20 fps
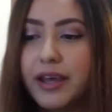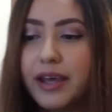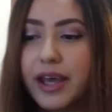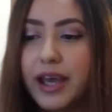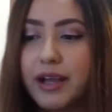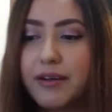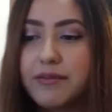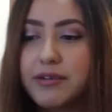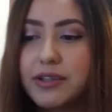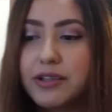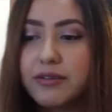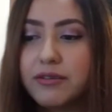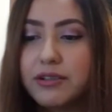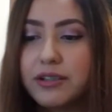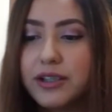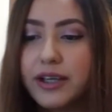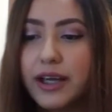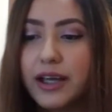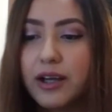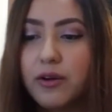every single
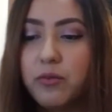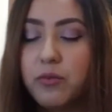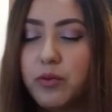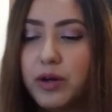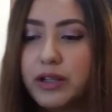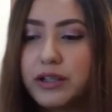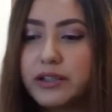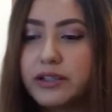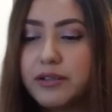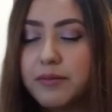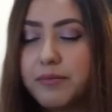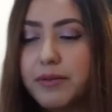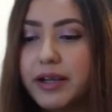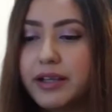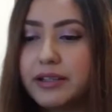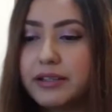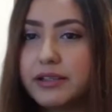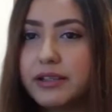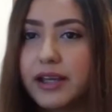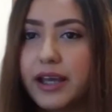day what's the
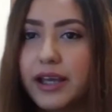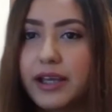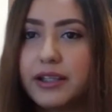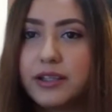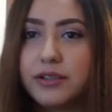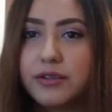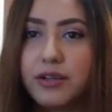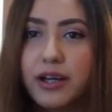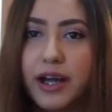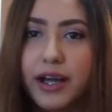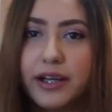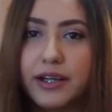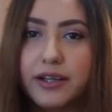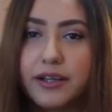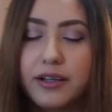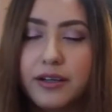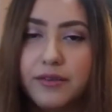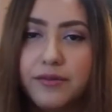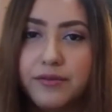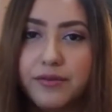best day to kind of
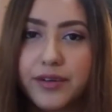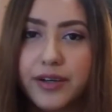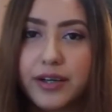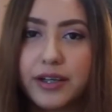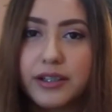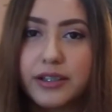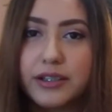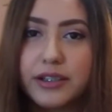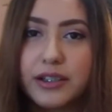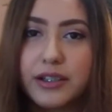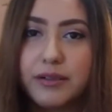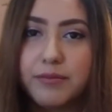convert,